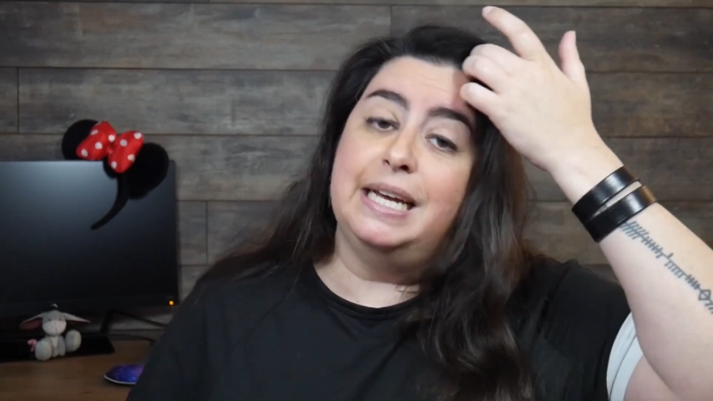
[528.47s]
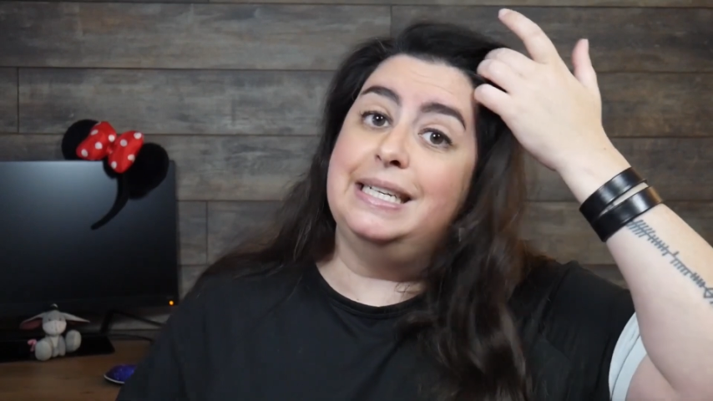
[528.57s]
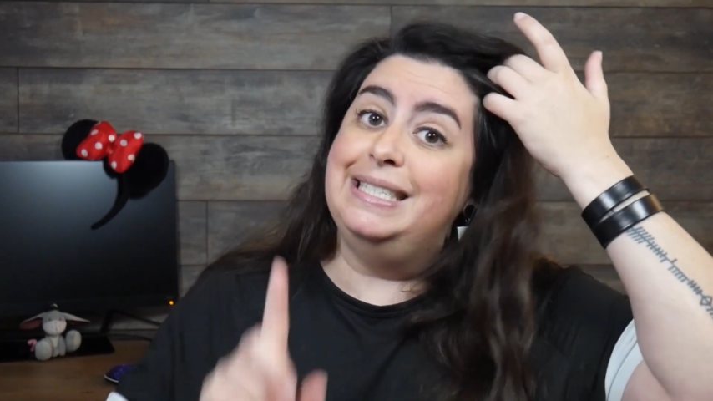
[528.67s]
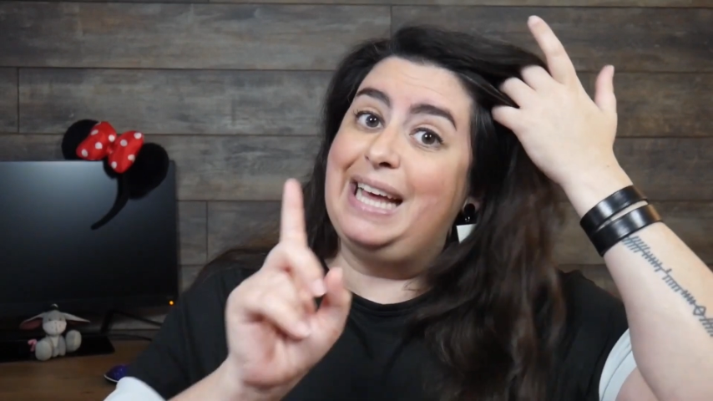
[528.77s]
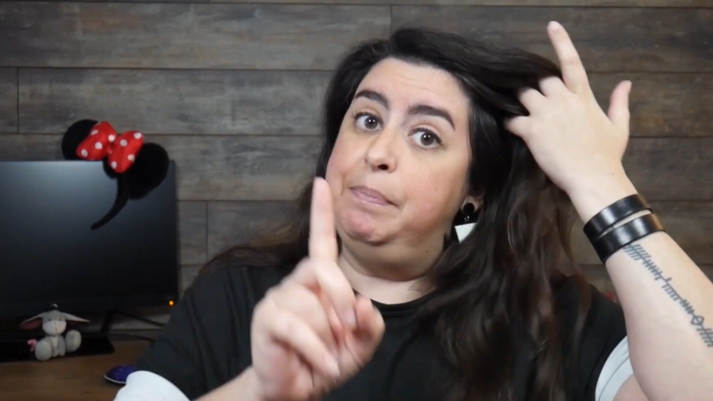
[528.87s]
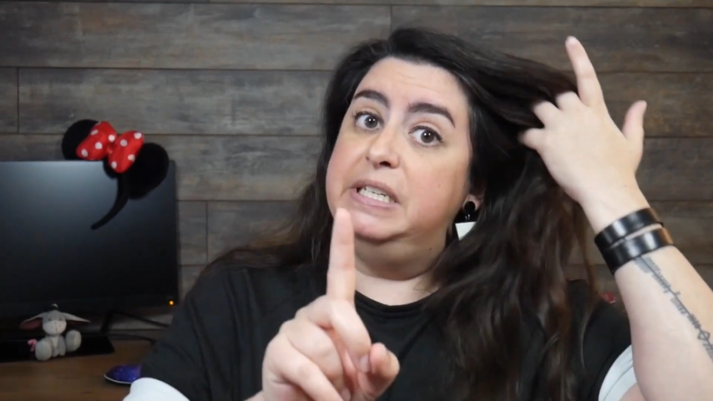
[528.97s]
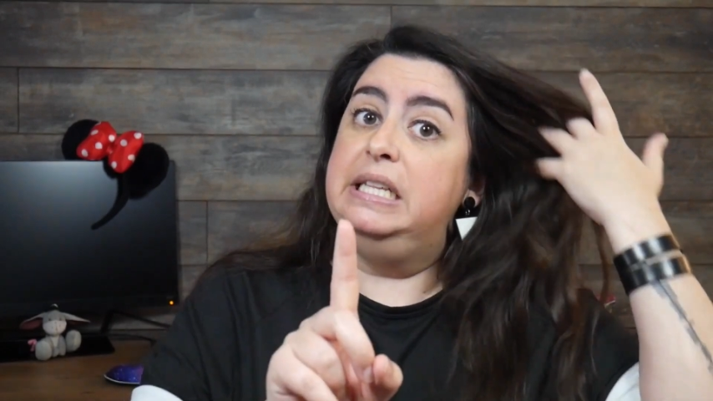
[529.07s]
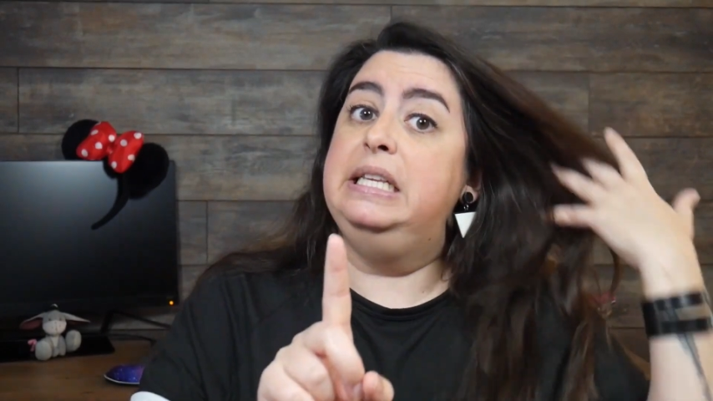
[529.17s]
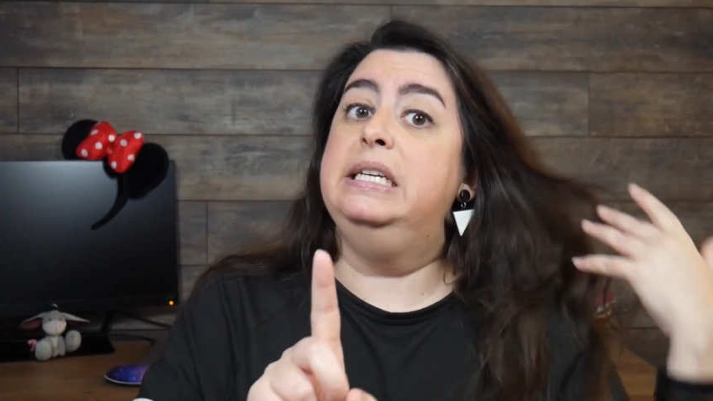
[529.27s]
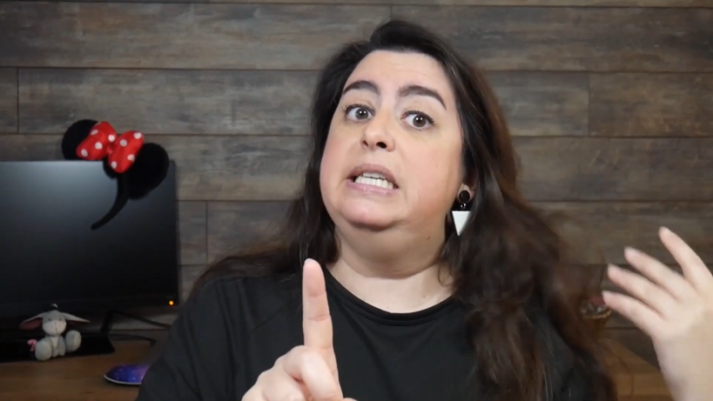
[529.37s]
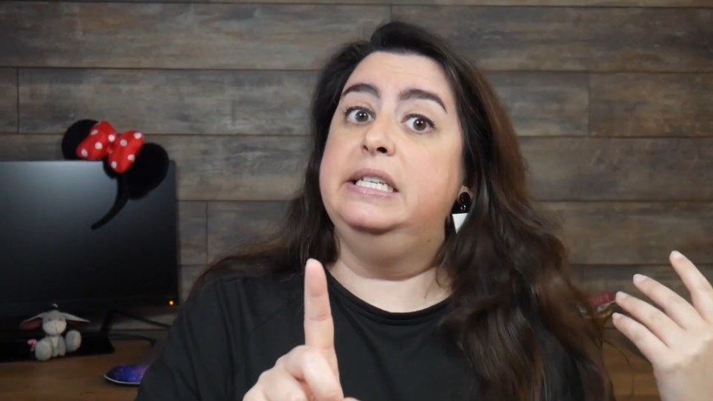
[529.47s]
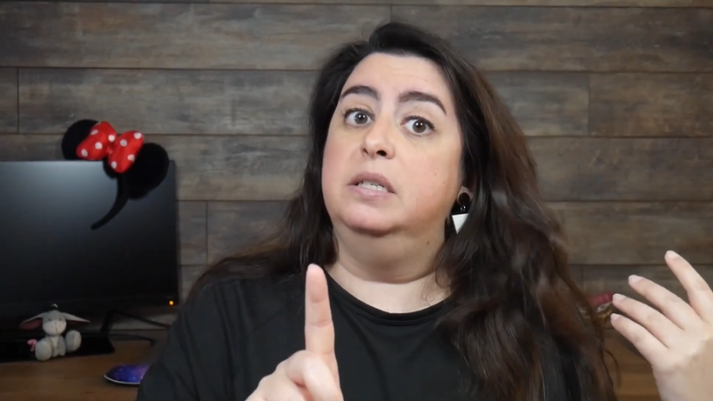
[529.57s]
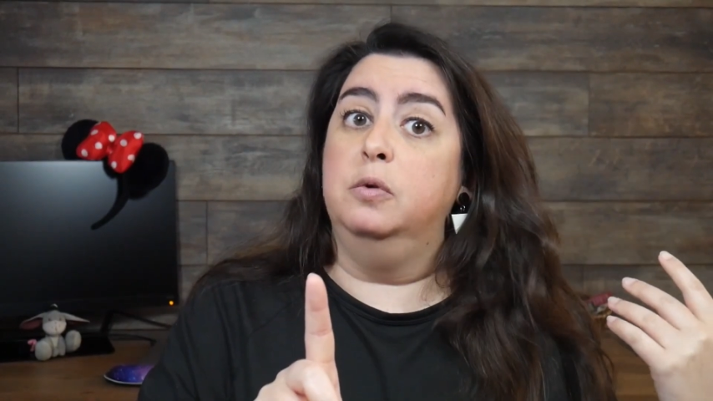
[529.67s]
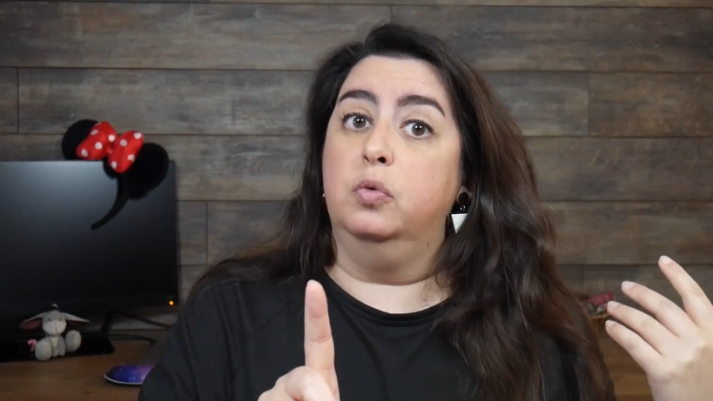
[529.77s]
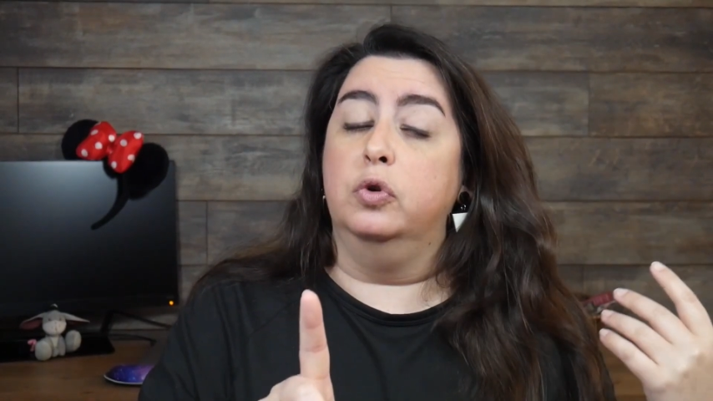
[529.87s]
except in the
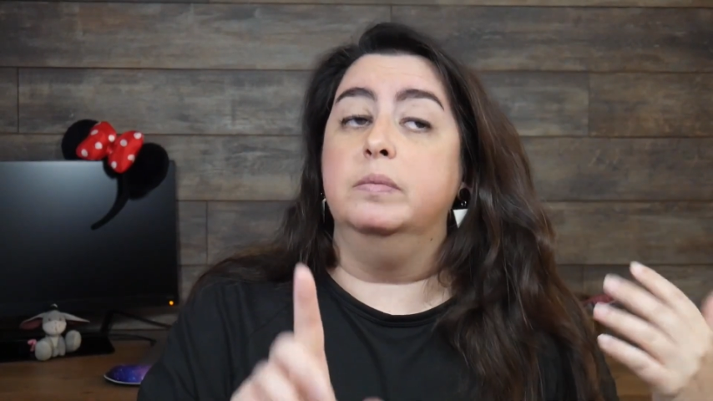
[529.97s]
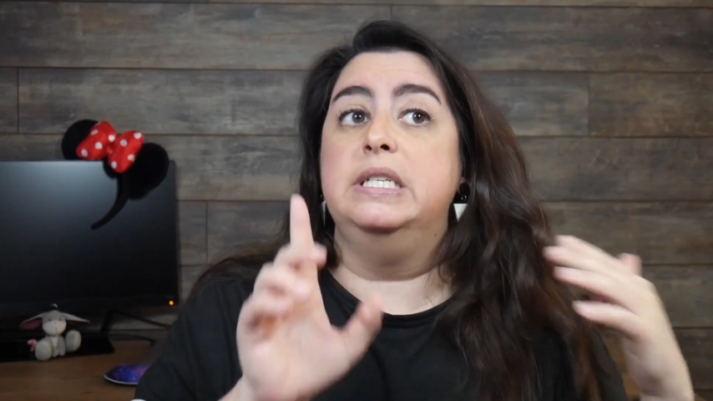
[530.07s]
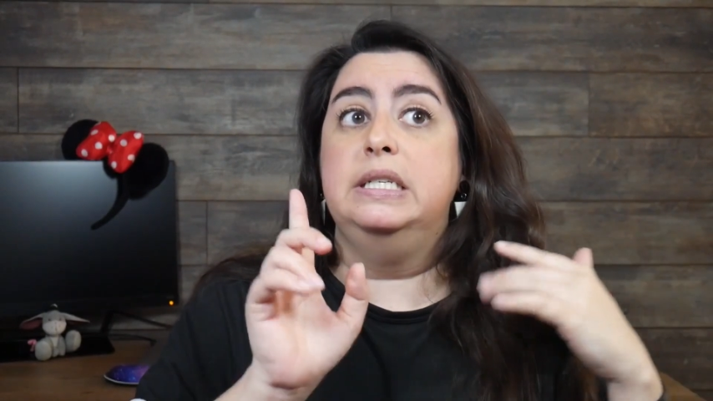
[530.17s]
accessible rooms.